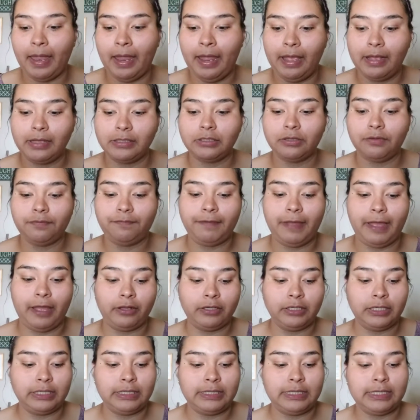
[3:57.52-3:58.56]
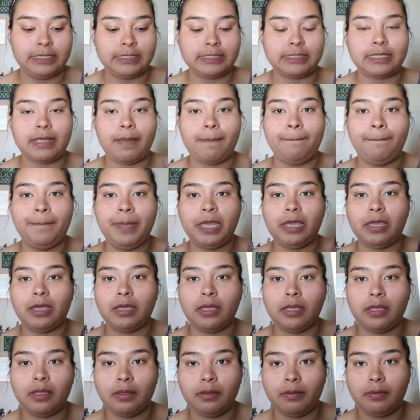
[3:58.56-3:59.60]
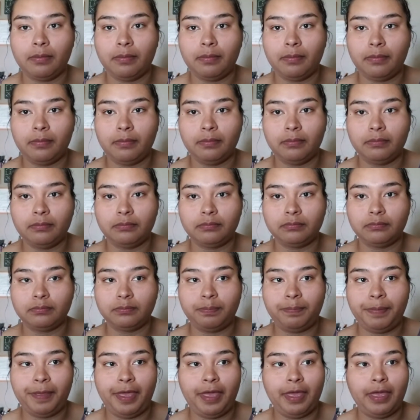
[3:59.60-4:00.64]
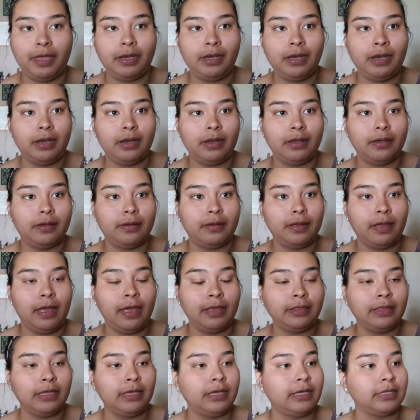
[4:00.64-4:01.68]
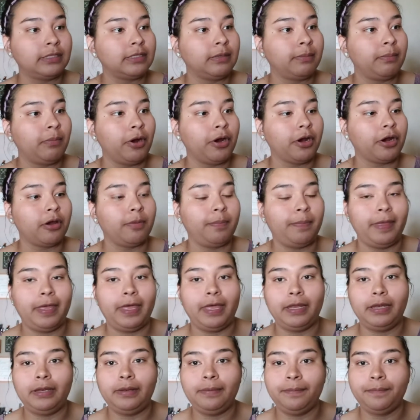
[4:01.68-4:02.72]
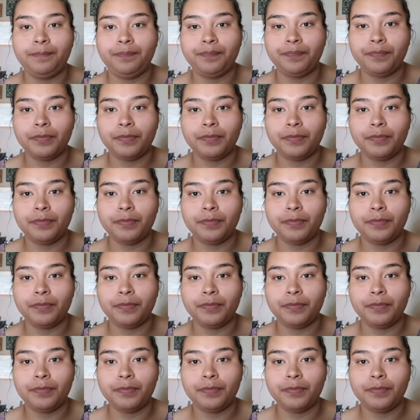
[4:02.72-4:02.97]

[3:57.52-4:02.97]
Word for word: I also found this Bic pen. I think it's a marker pen,